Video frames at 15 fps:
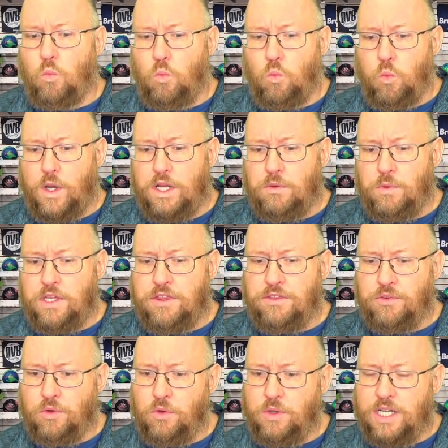When we
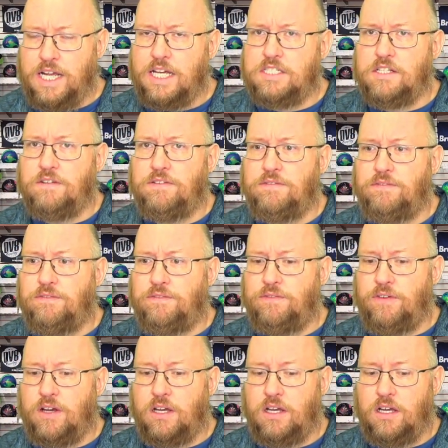threw it as a
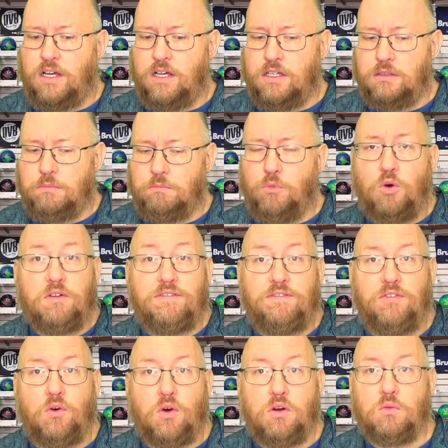more
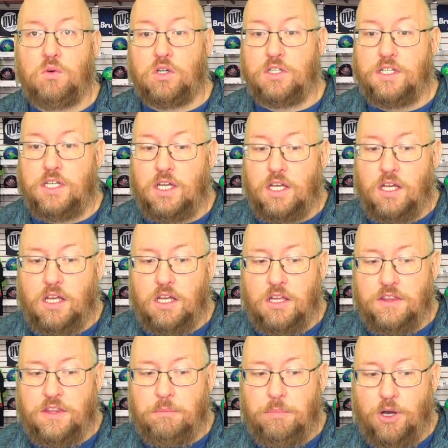forward,
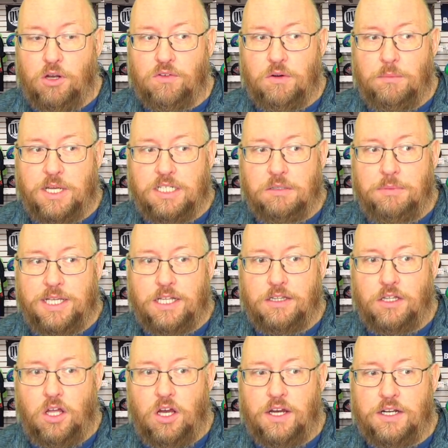the ball reminded me a
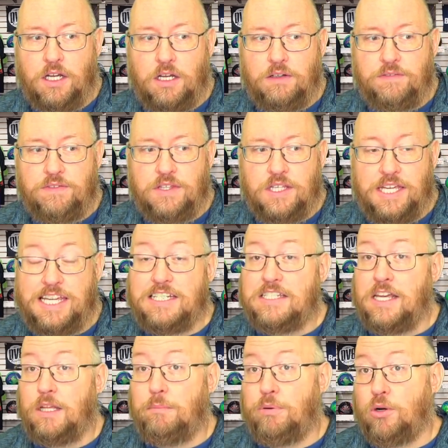lot of the
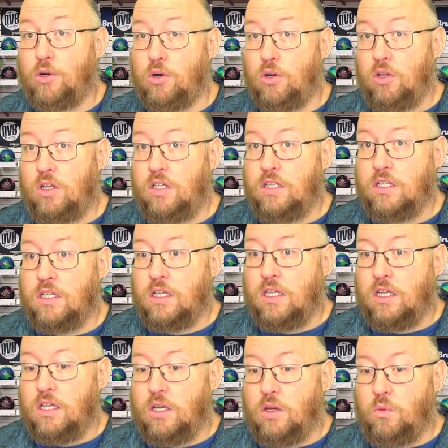Intel Pearl,
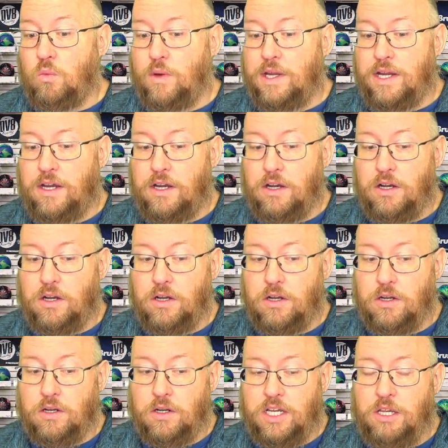
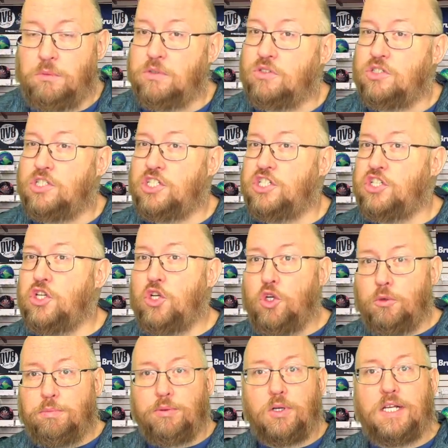where it was
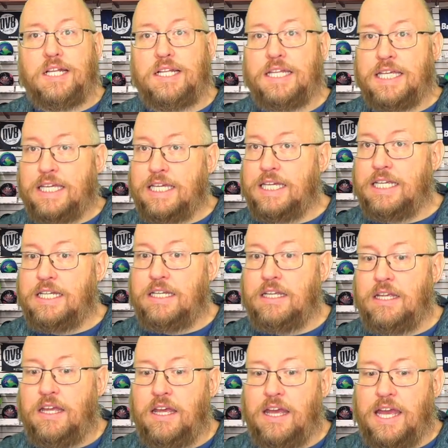super clean,
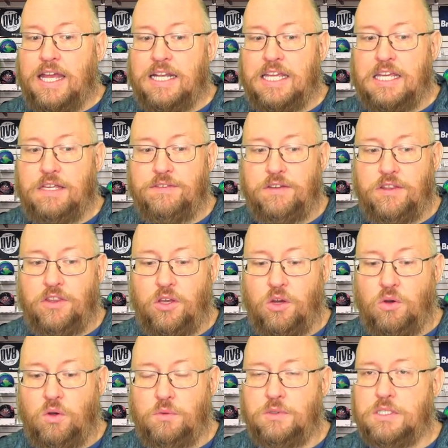and even
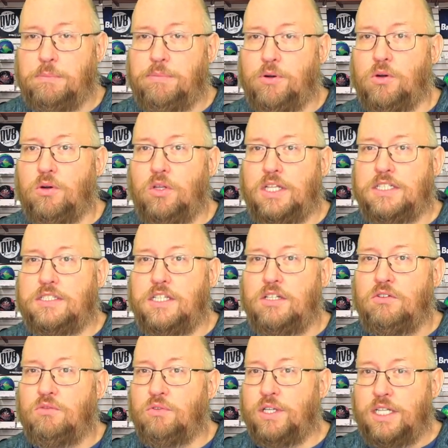though it was a pearl, it
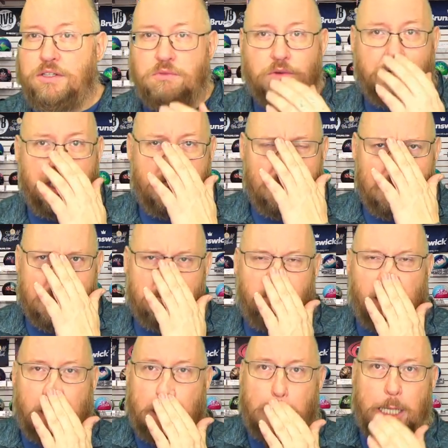didn't really read the
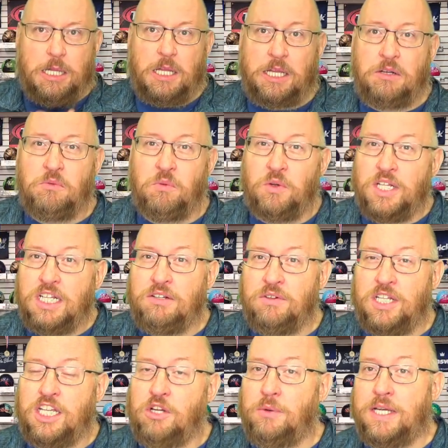spot down lane
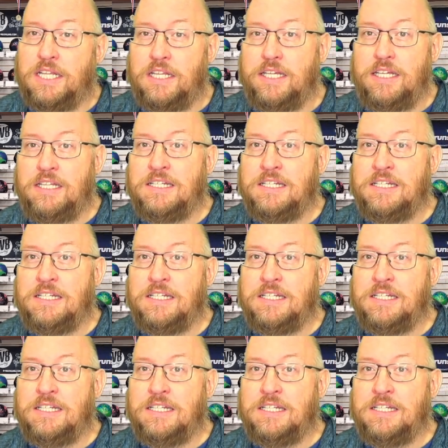really quickly.